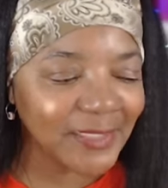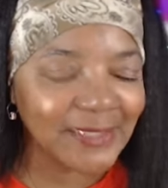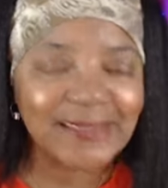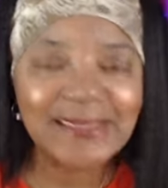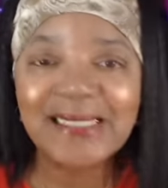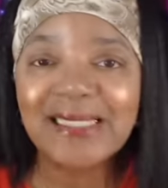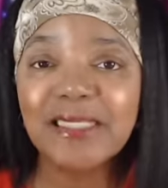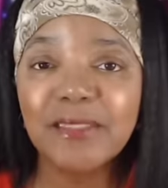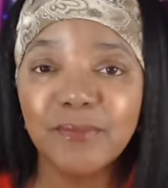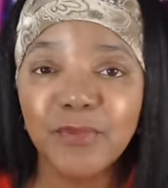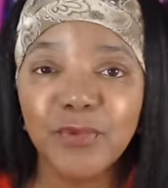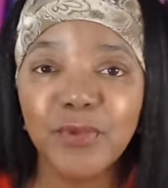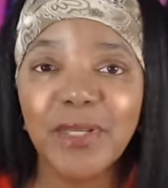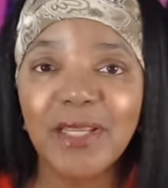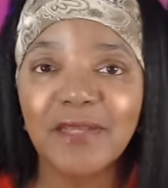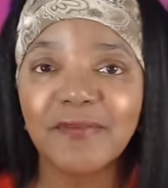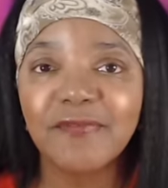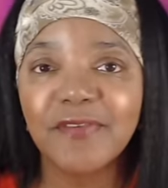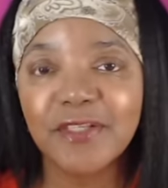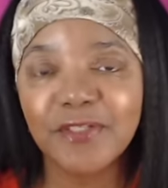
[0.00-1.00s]
Temu
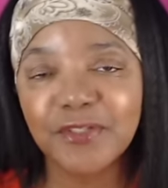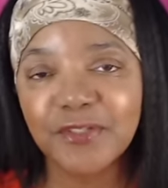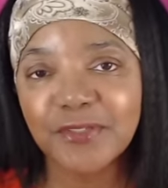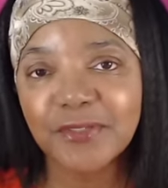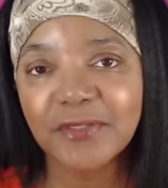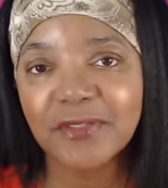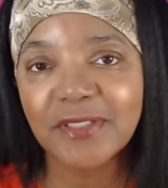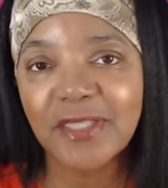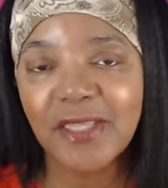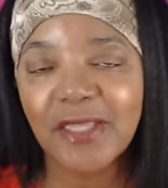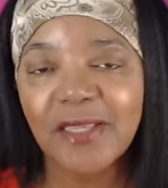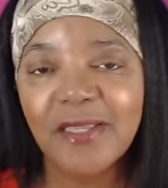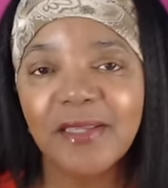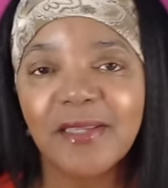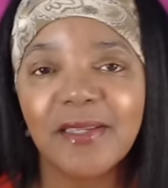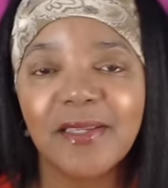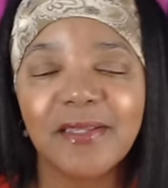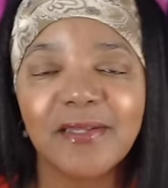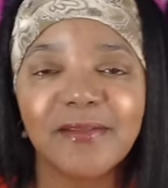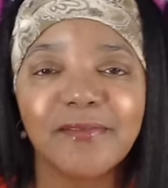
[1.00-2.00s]
adventures
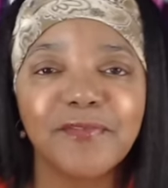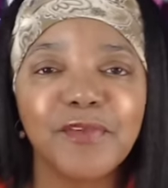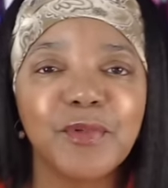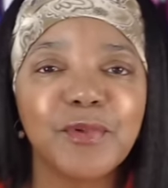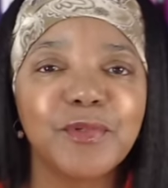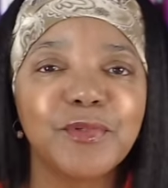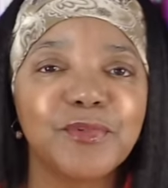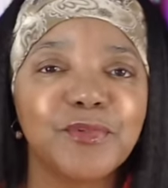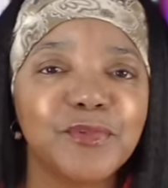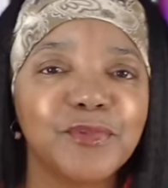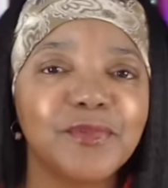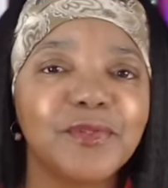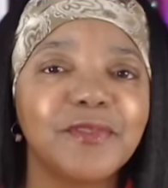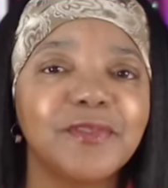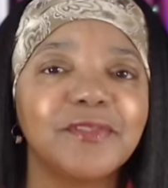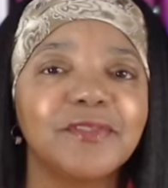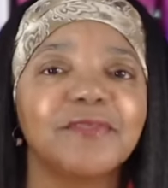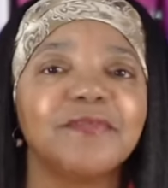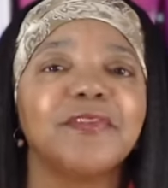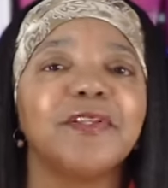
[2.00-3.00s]
and if you enjoyed
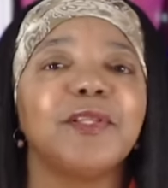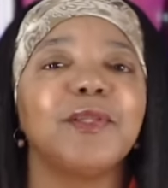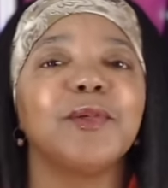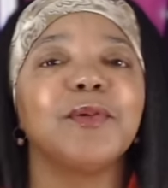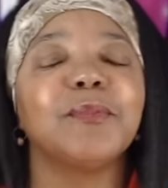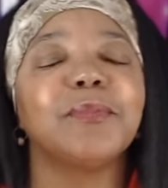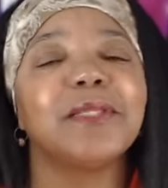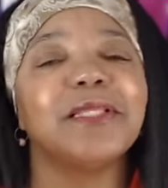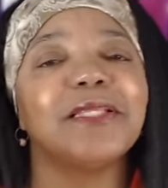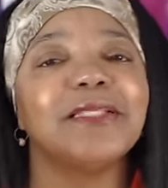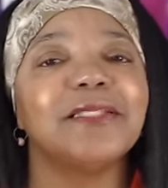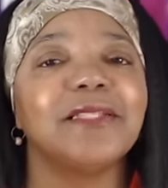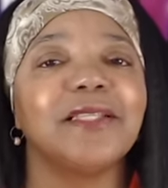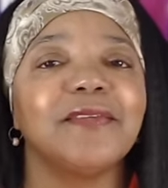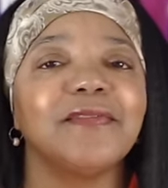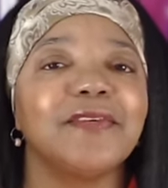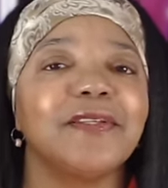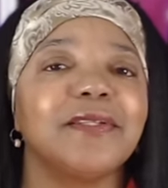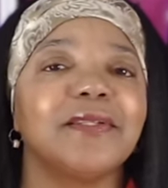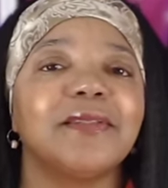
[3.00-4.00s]
this video please
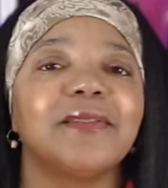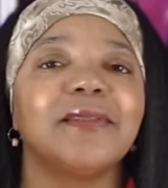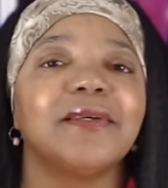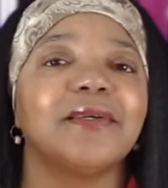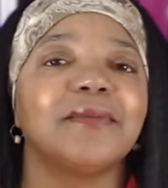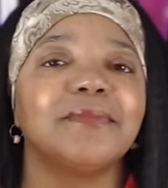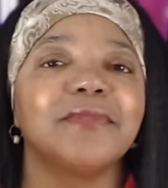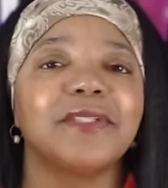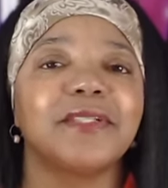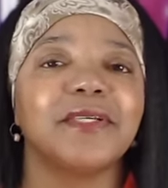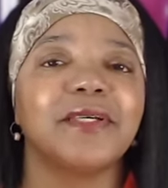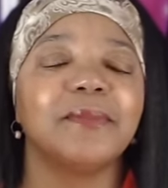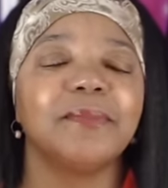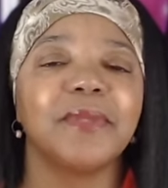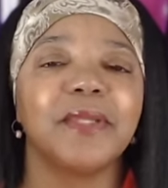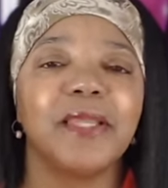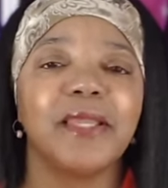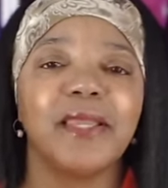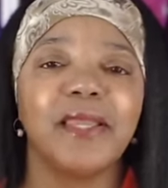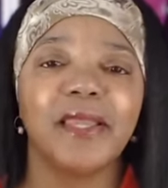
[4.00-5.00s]
give it a thumbs up
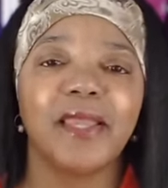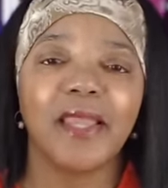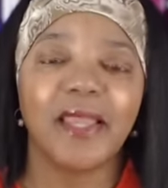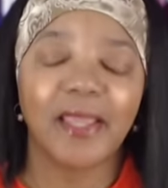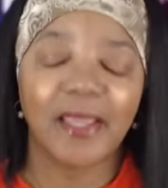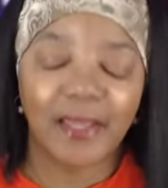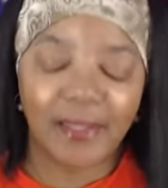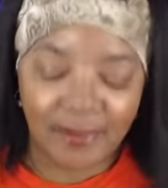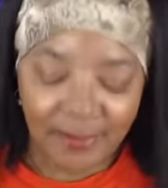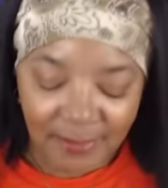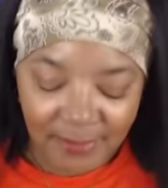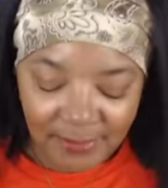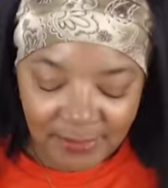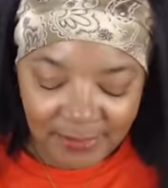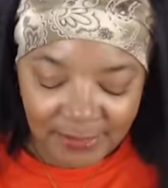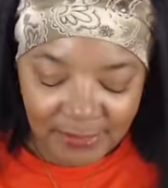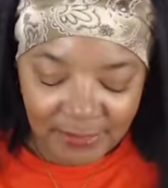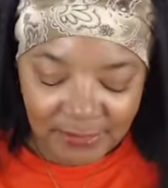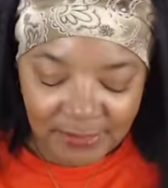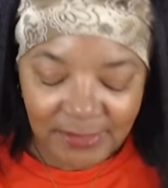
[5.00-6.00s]
and the
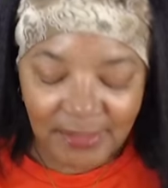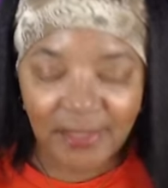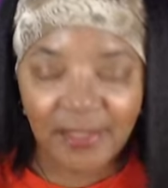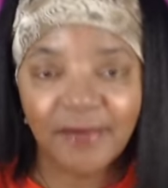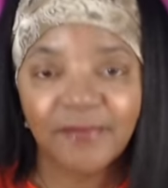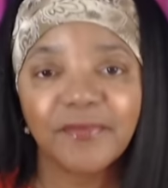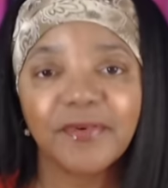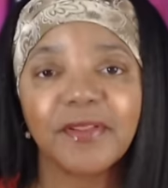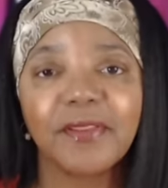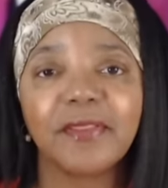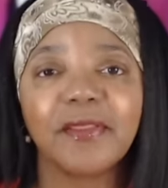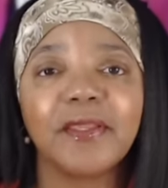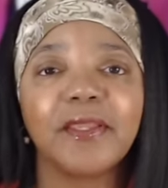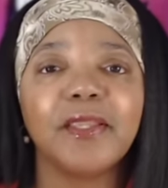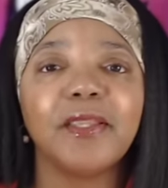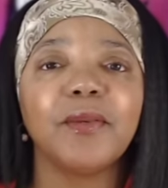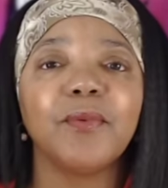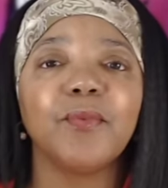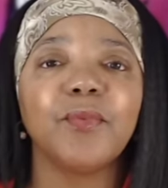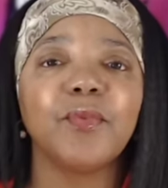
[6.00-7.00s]
links to
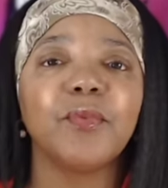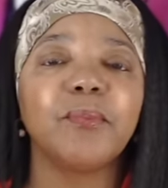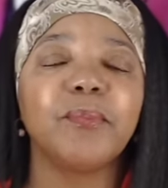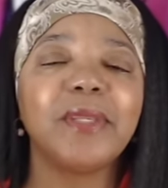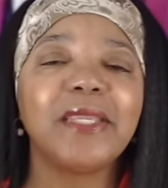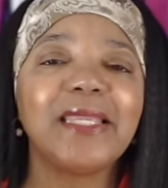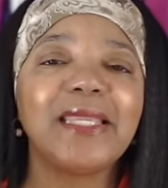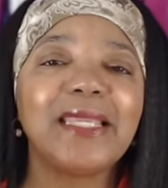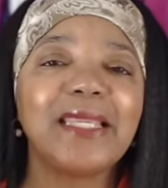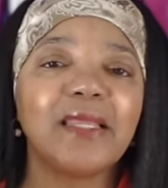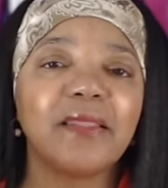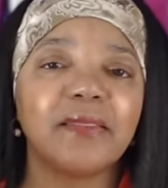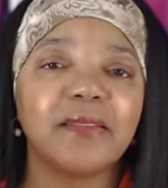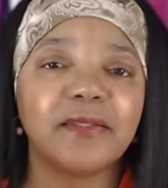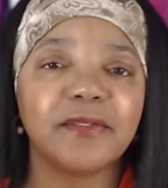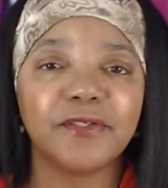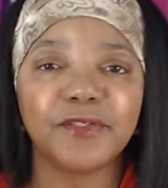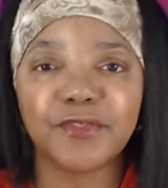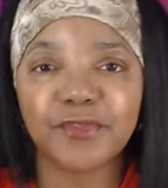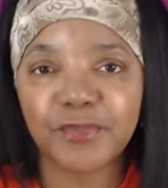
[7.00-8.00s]
everything will be in the
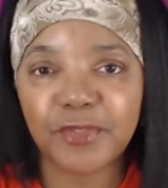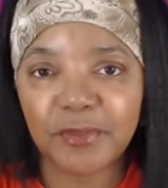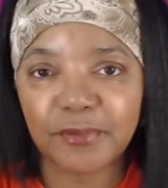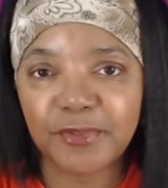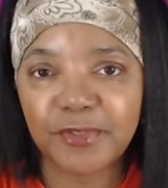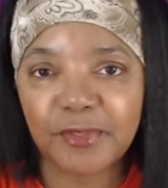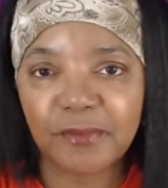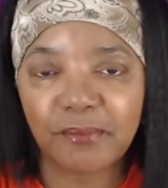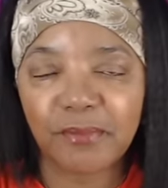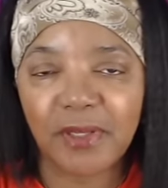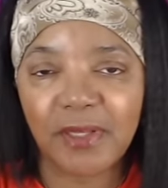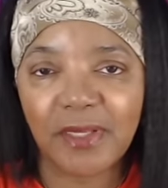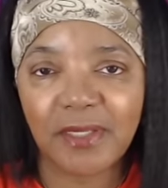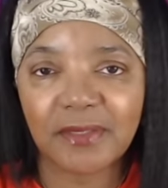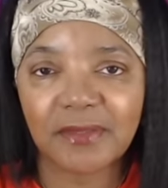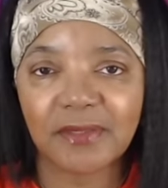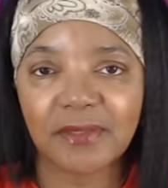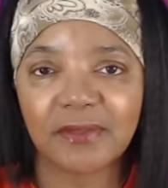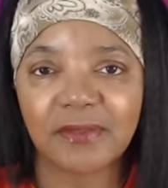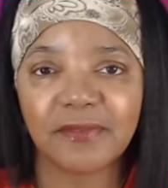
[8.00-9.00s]
description
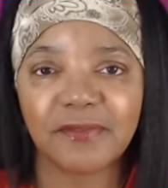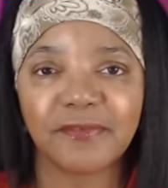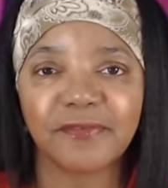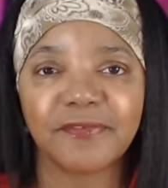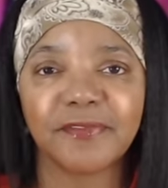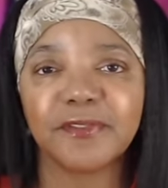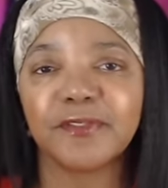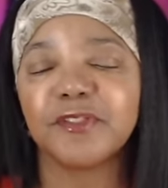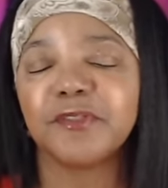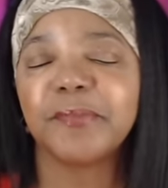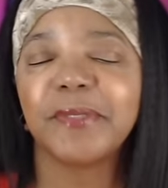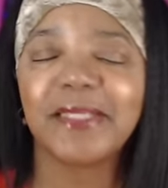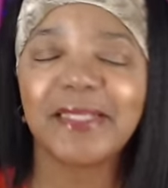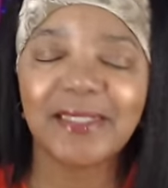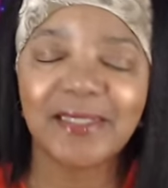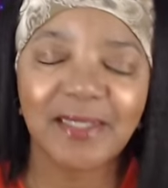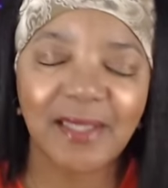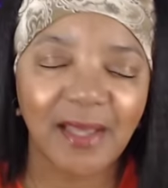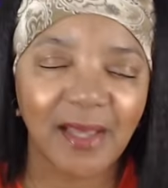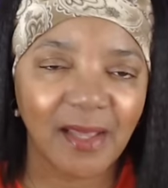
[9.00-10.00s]
box and in the first
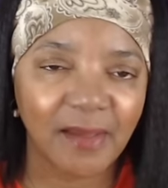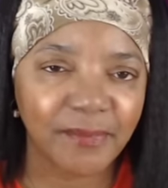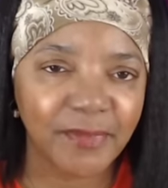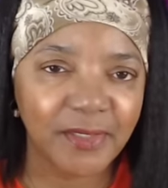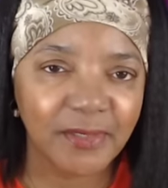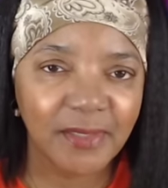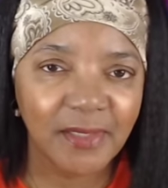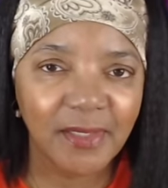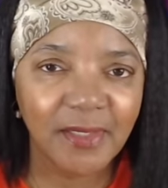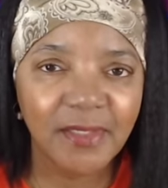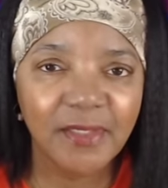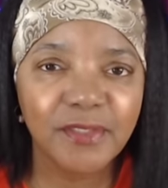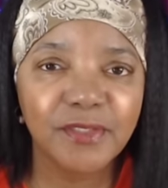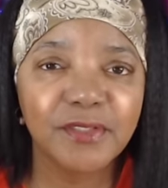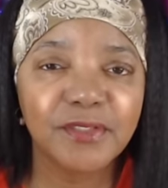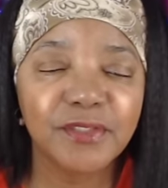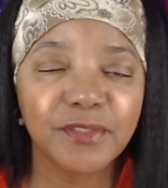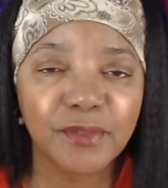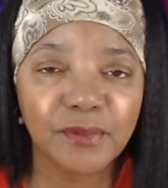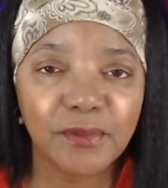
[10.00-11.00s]
pinned comment,
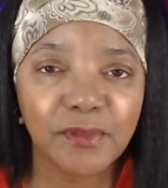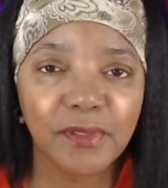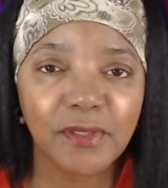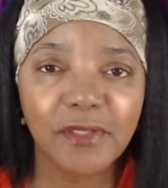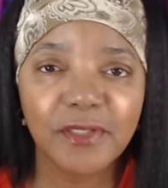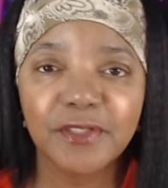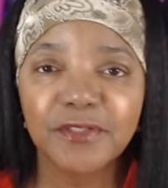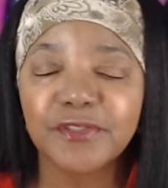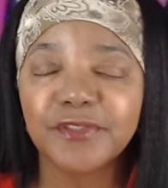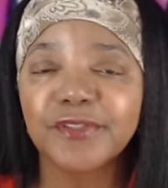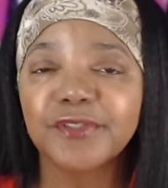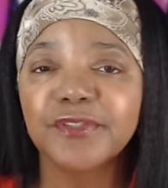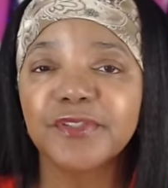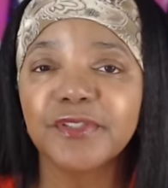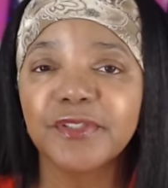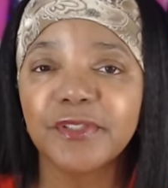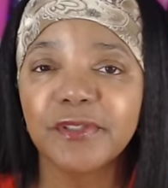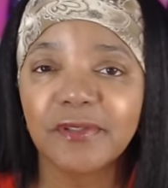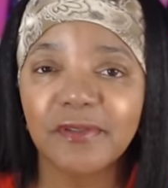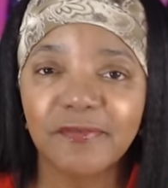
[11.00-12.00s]
so long as they're
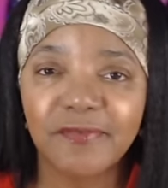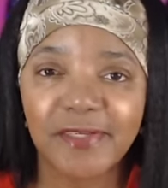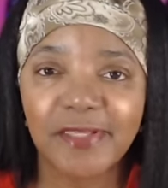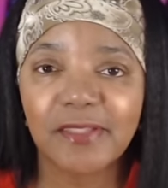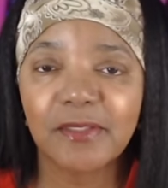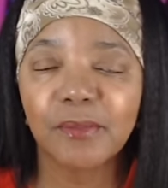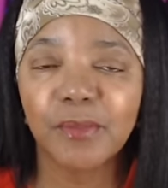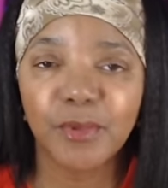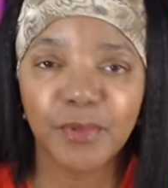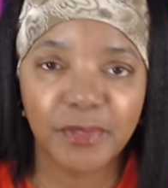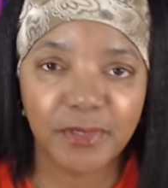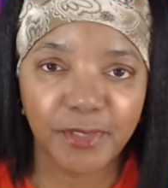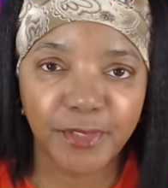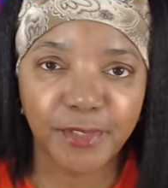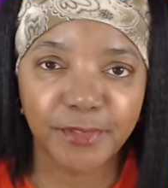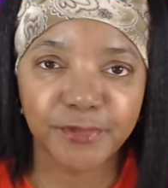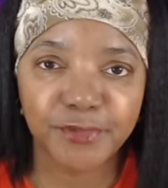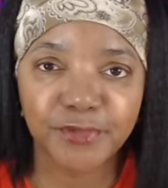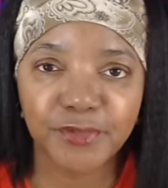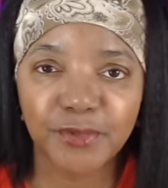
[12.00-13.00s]
still available and
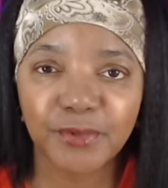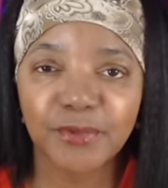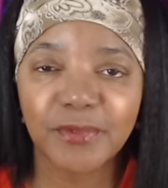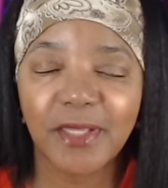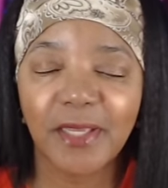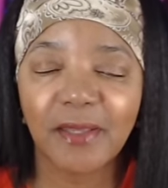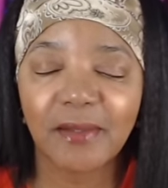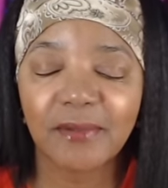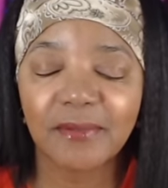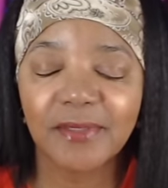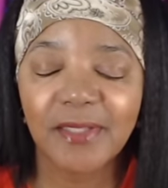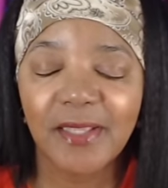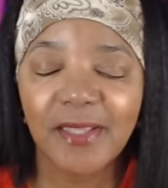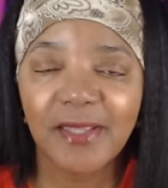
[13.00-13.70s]
not sold out.